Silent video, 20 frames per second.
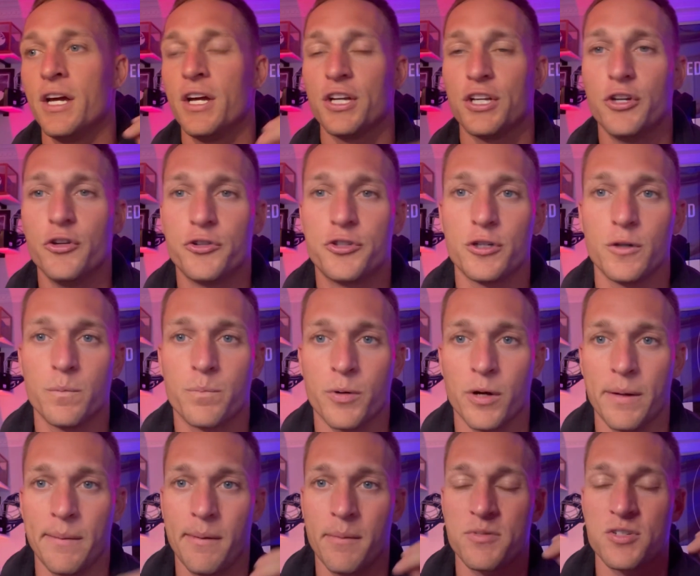YouTube
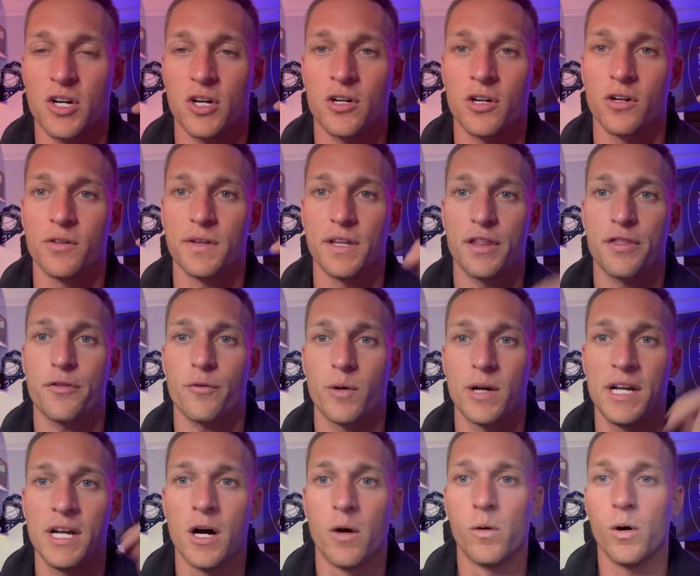premiums are currently
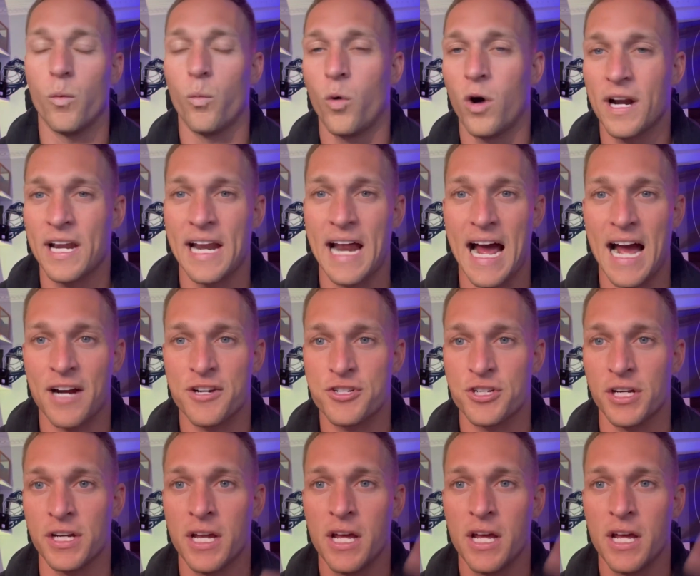3-0 at 1 in action.